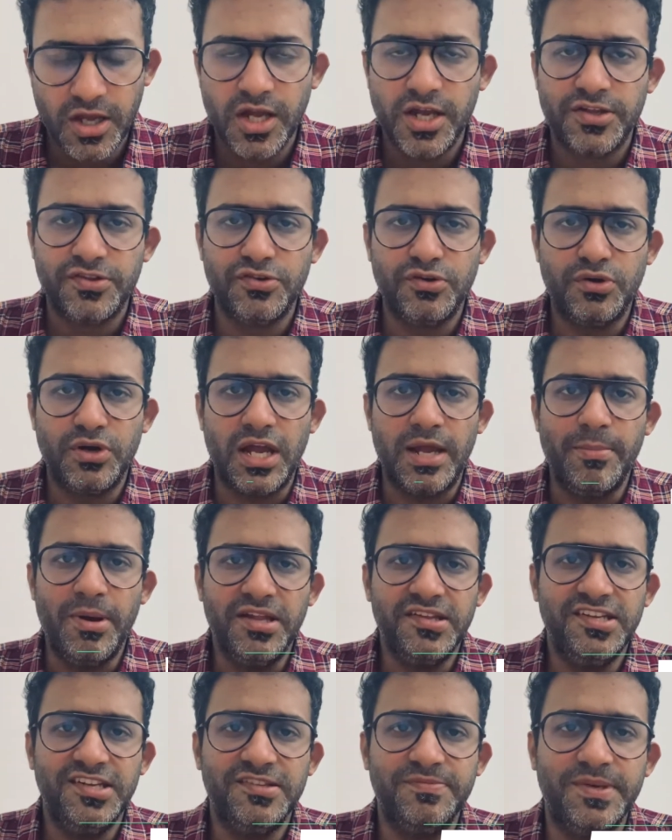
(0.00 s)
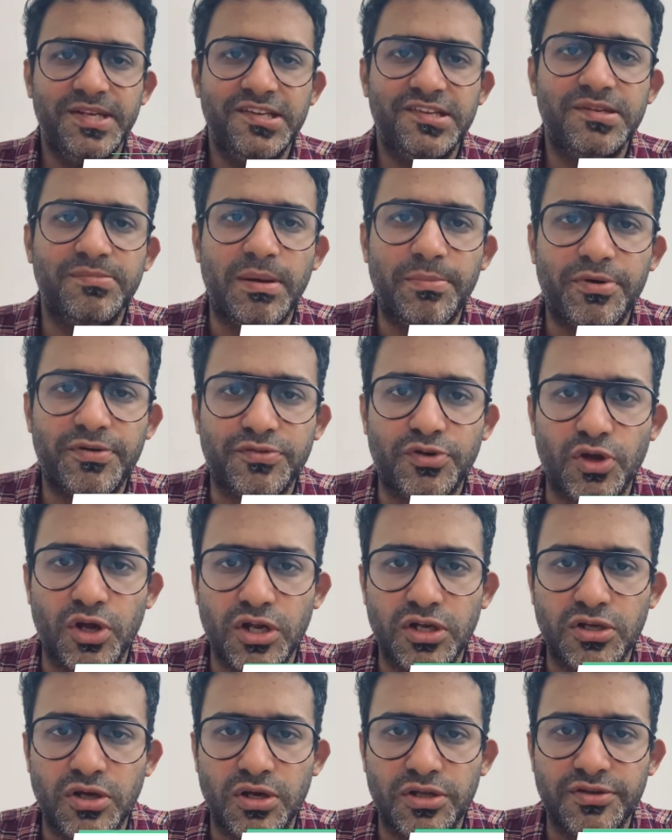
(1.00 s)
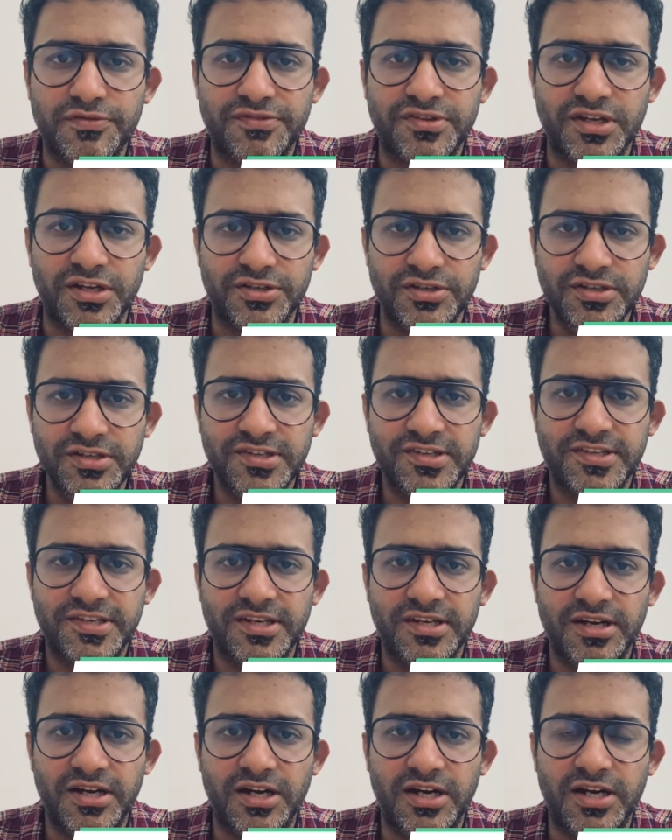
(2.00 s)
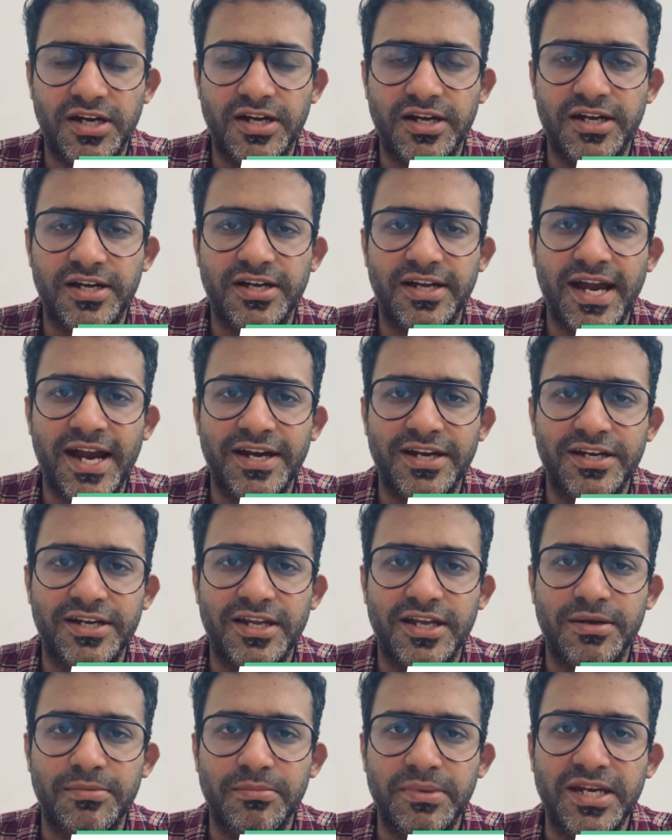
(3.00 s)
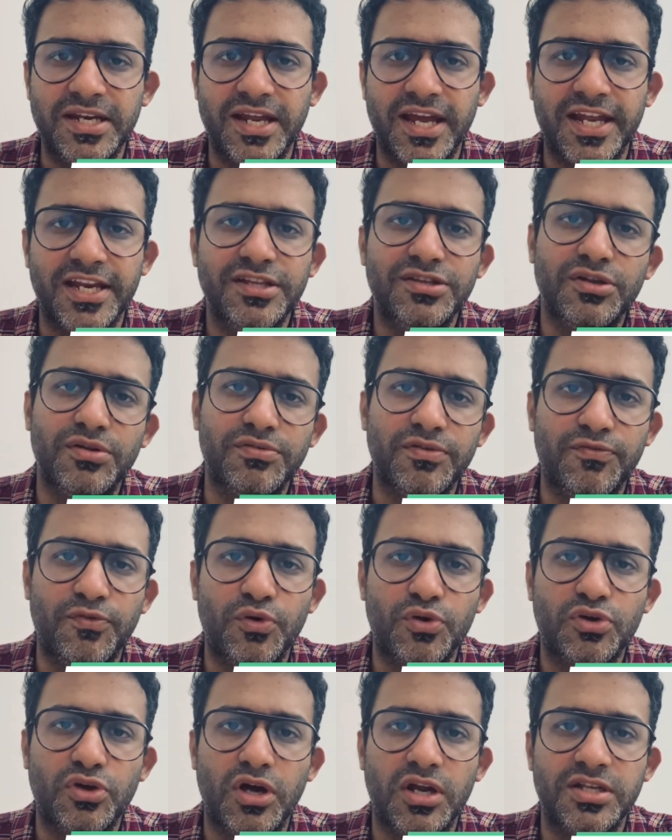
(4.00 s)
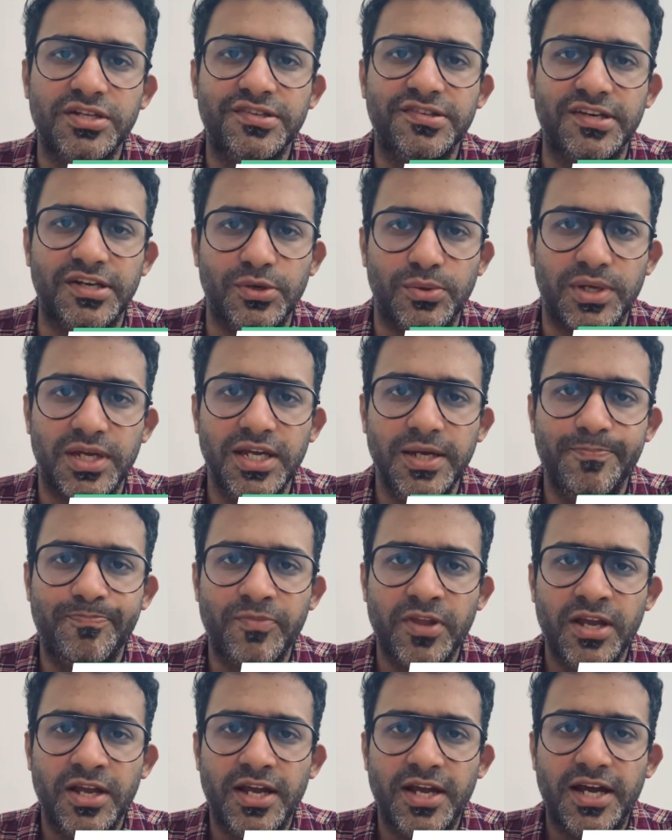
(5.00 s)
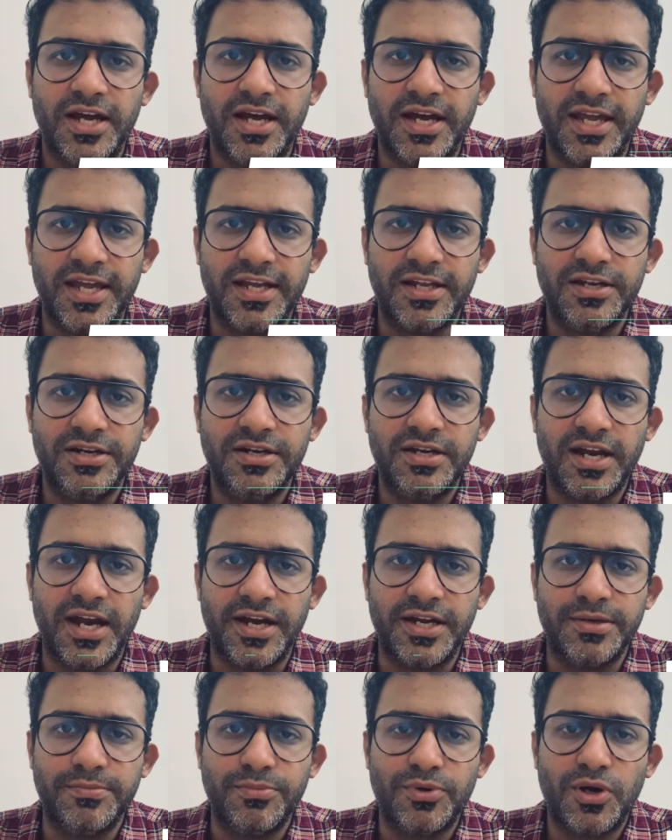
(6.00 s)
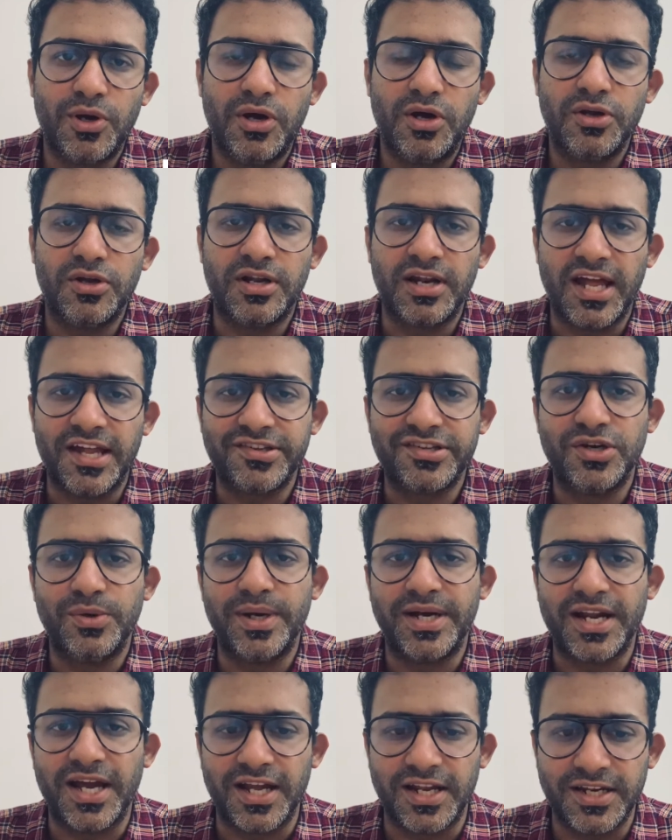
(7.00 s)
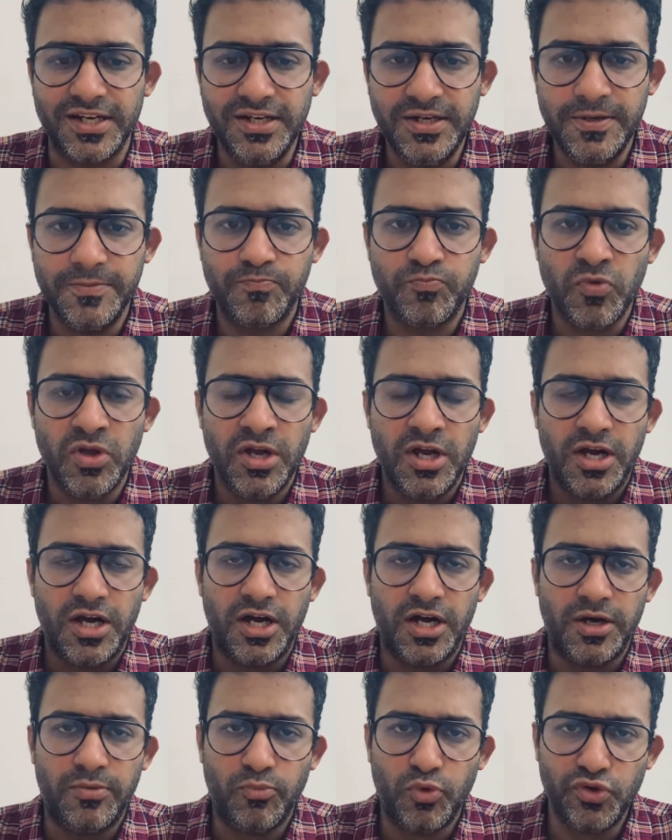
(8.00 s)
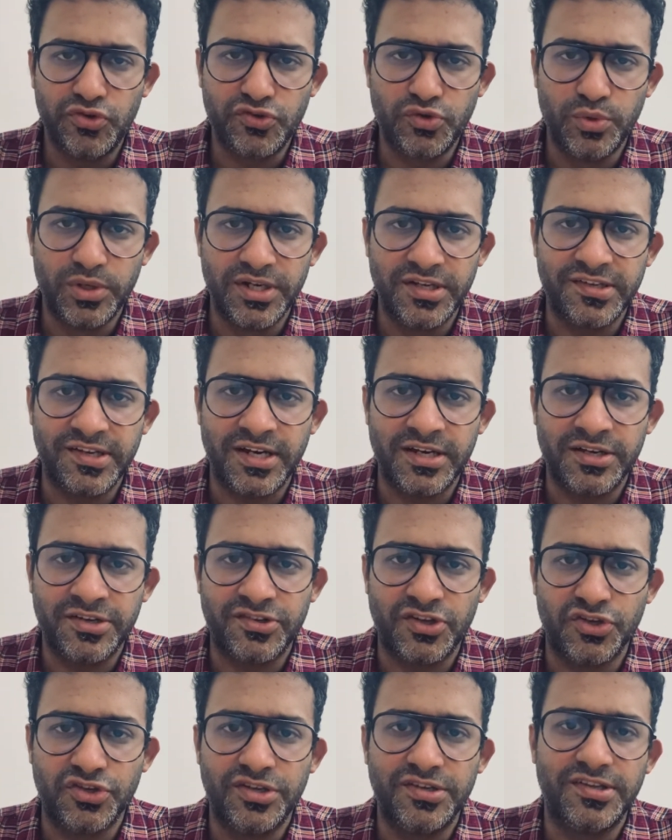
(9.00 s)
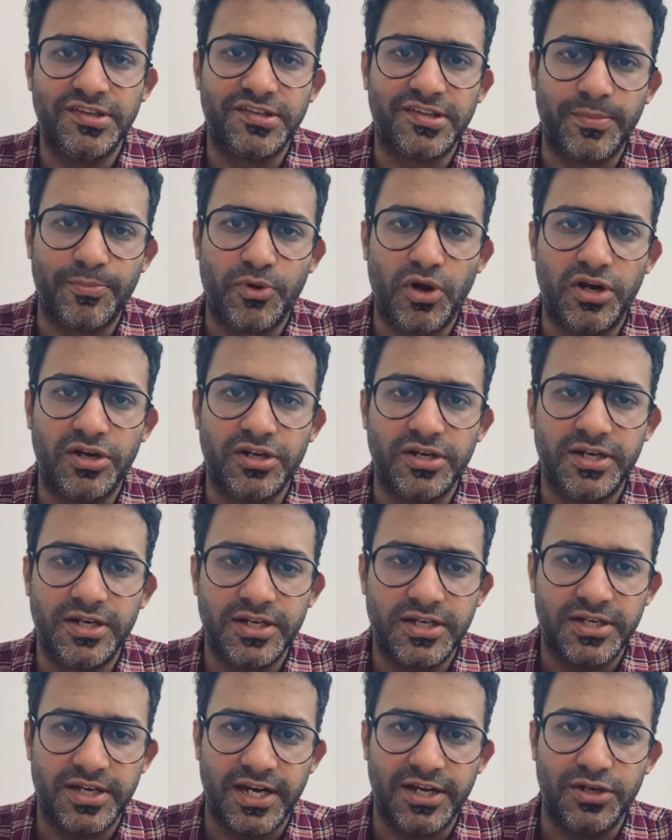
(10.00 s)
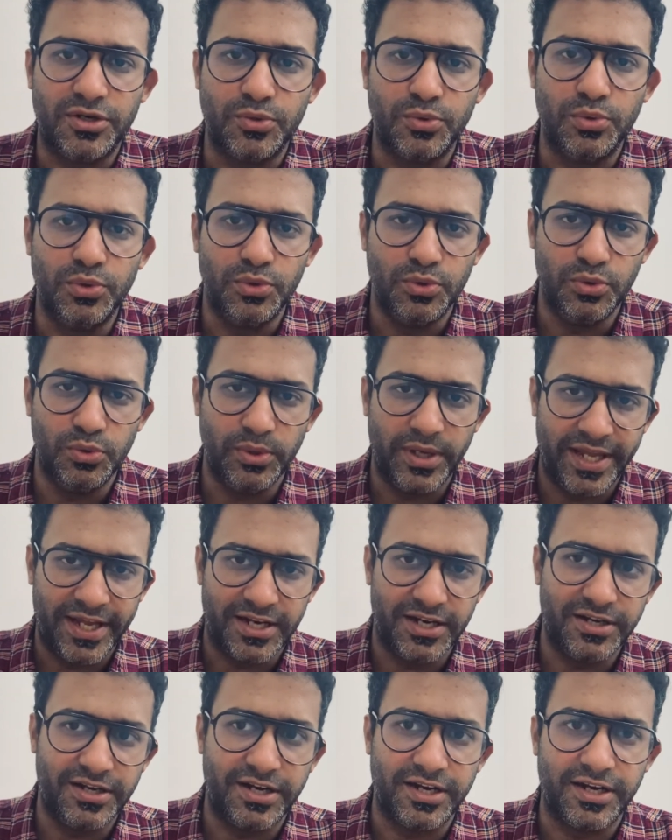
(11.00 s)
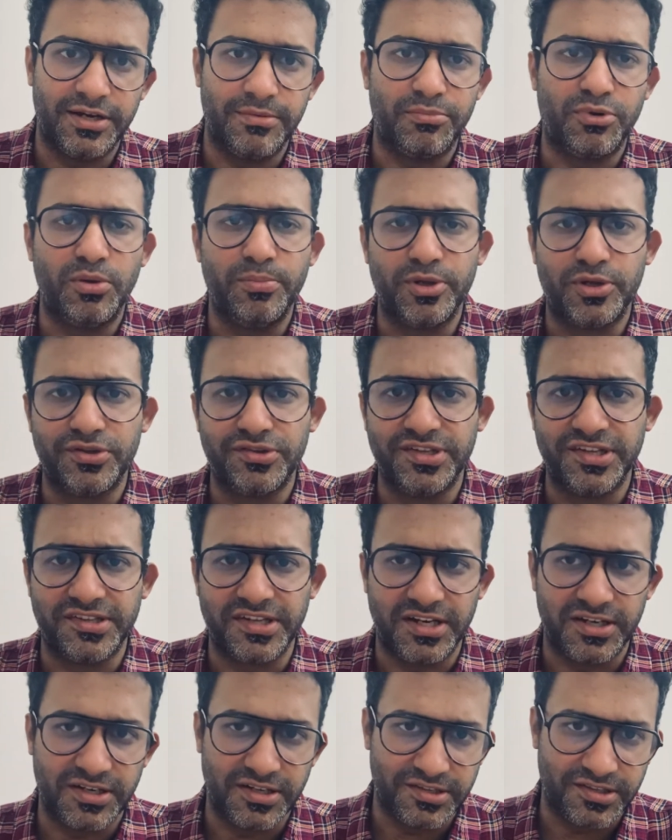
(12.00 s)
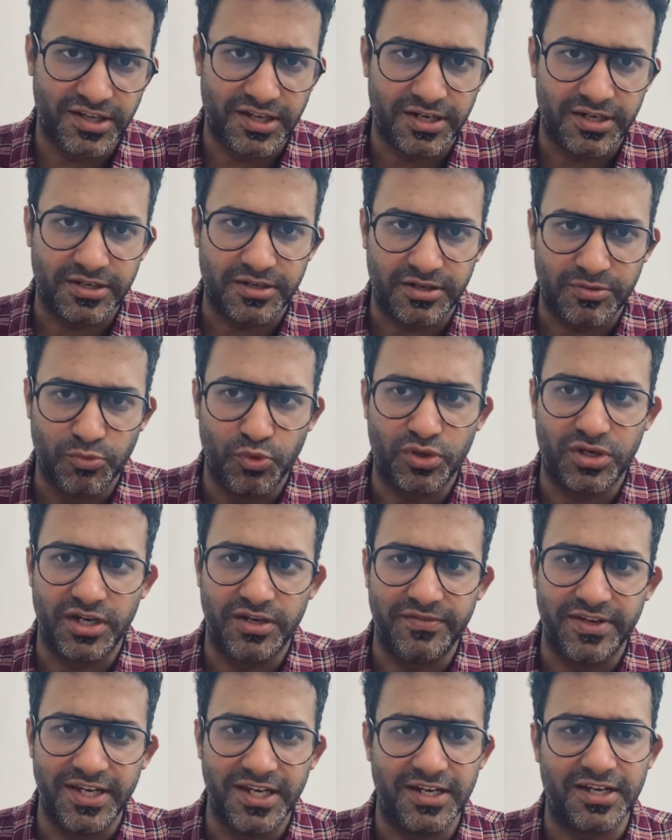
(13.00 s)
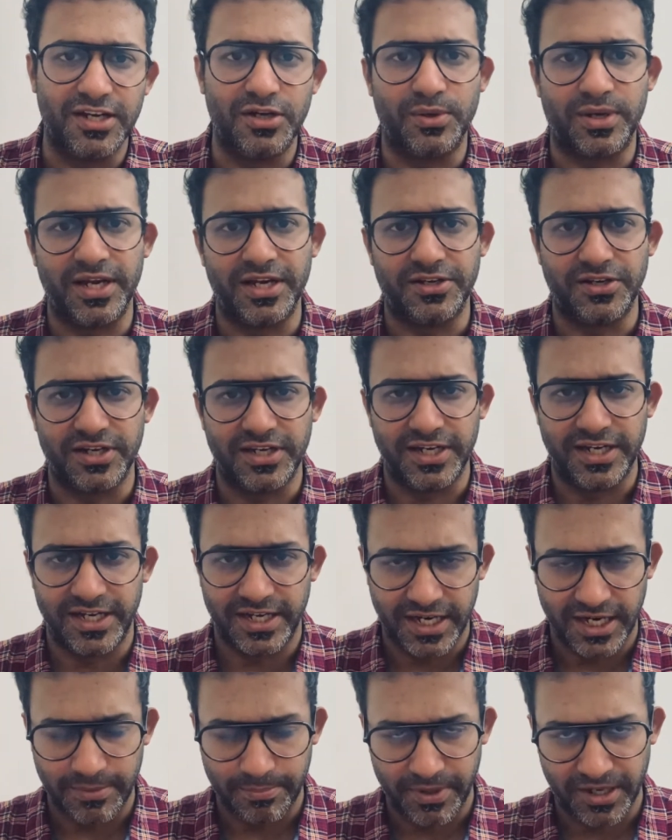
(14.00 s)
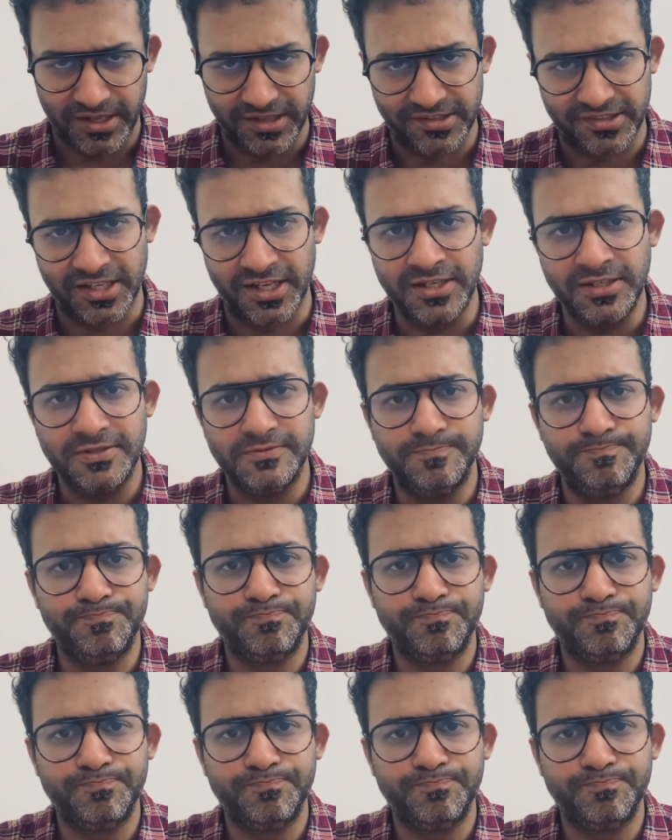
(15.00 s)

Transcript: So, MRCS means the member of the Royal College of Surgeons and it can mean either of the four colleges in UK, England, Edinburgh, Glasgow and Ireland. Most students and surgeons in the subcontinent tend to do England and Edinburgh because the centers are more conveniently located in India and Pakistan